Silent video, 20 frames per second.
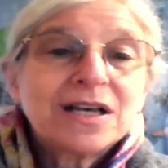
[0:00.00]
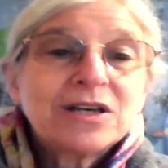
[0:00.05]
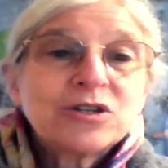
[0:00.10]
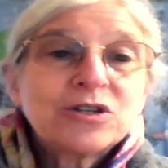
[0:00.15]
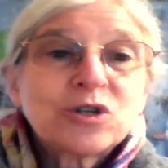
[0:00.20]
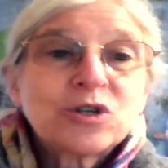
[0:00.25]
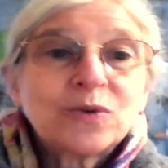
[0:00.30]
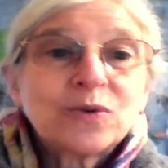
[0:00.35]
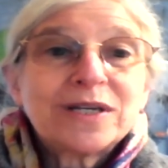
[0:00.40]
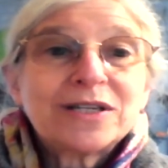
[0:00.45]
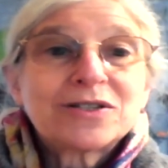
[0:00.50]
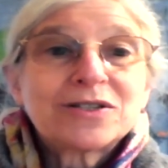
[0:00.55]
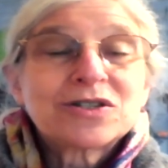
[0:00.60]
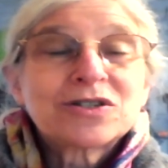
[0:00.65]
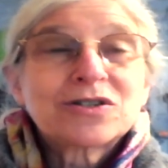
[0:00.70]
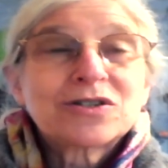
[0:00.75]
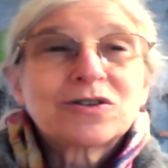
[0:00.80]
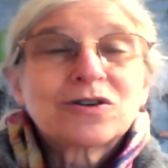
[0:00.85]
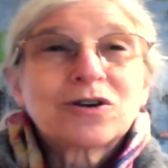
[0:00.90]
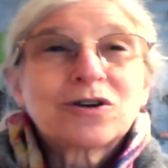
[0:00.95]
So
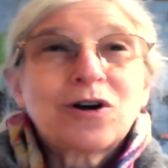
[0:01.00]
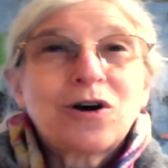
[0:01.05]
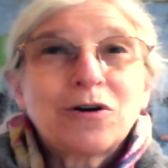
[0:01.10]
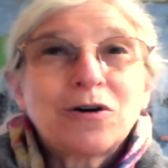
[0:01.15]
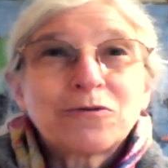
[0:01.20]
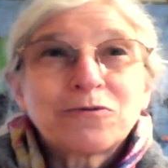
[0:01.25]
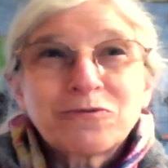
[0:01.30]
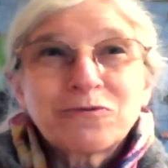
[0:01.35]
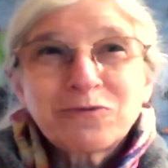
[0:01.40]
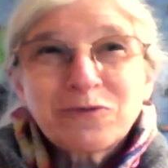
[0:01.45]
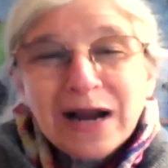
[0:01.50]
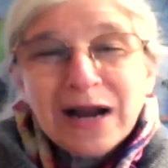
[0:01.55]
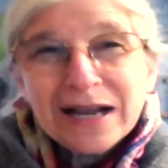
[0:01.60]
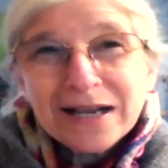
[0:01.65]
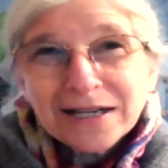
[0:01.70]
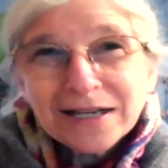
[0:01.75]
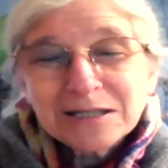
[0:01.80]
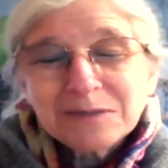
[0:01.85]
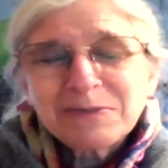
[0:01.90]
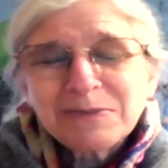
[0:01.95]
it's
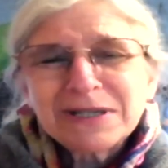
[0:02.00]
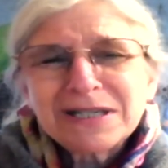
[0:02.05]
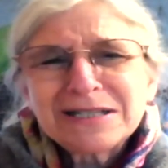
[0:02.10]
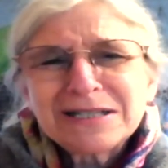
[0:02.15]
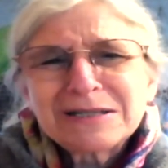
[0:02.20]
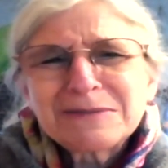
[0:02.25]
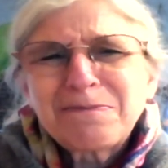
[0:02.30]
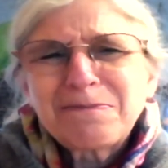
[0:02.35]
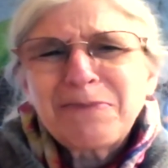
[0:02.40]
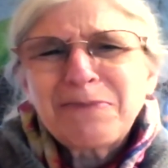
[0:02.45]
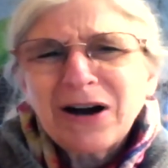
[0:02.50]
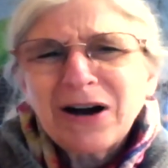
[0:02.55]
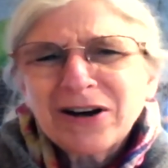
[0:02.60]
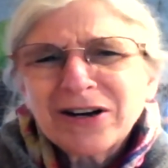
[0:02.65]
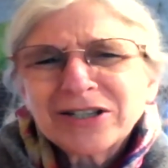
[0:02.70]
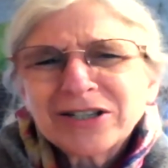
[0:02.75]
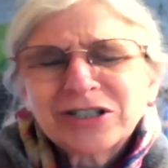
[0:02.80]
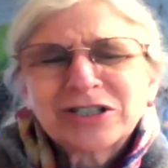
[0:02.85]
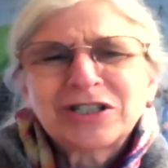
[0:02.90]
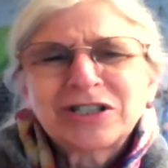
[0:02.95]
correct, but it's
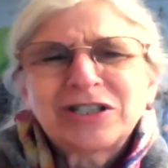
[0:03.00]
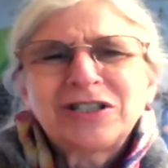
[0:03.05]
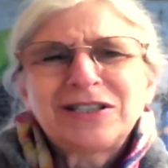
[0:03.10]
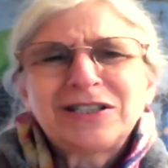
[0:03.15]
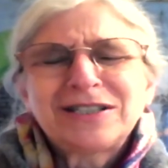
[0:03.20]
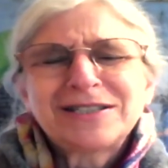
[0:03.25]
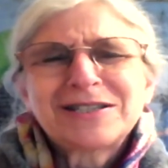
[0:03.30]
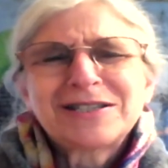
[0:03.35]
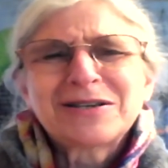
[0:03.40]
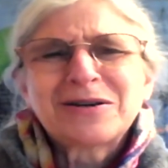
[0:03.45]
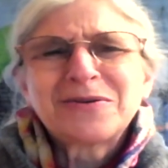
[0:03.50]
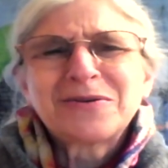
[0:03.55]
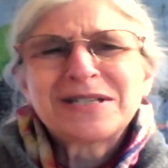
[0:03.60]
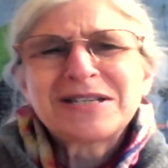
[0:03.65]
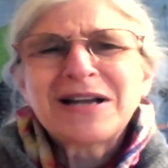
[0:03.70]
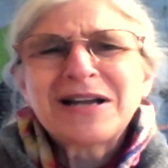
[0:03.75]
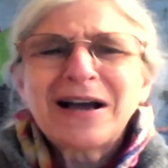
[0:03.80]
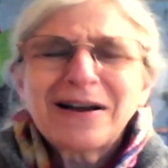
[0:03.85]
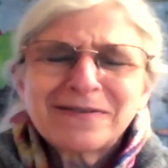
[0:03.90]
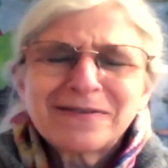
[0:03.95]
partial. So
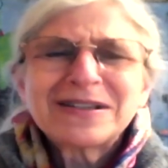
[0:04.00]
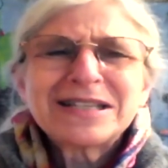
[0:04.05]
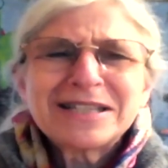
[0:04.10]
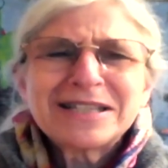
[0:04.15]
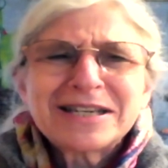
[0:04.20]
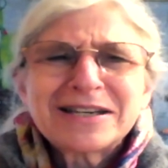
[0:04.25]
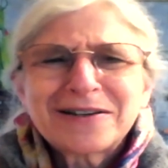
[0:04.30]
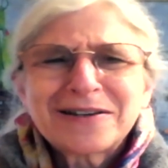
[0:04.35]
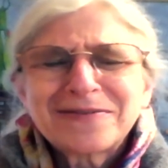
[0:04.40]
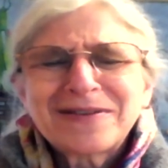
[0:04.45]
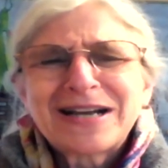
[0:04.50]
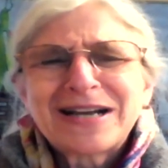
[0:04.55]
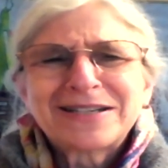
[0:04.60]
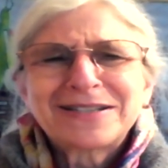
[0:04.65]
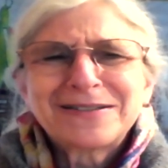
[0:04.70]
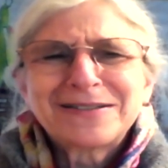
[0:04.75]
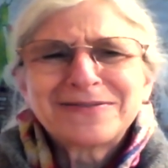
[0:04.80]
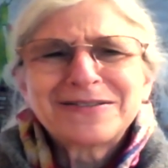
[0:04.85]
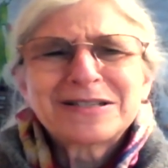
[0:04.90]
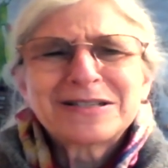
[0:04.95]
it's not really
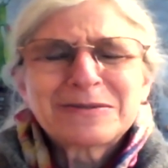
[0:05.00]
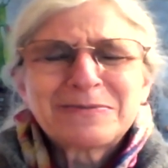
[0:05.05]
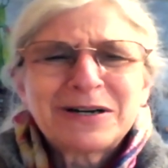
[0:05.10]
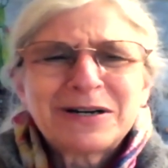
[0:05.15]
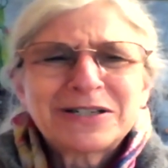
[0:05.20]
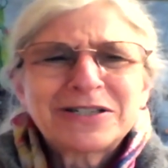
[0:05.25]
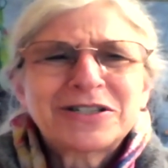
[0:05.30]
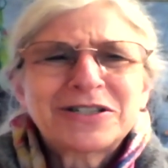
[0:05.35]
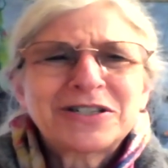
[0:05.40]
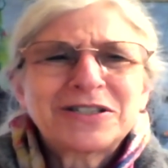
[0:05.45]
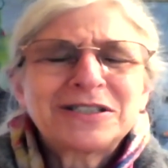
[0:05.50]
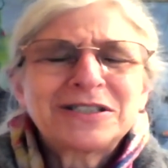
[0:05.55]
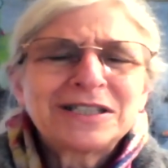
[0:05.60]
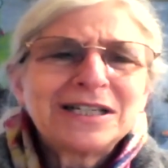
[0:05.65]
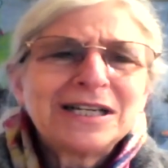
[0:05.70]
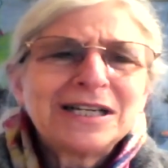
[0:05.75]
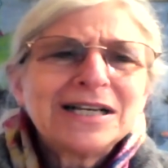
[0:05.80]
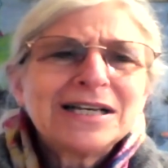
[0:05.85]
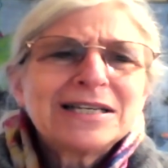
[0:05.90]
correct if it's partial.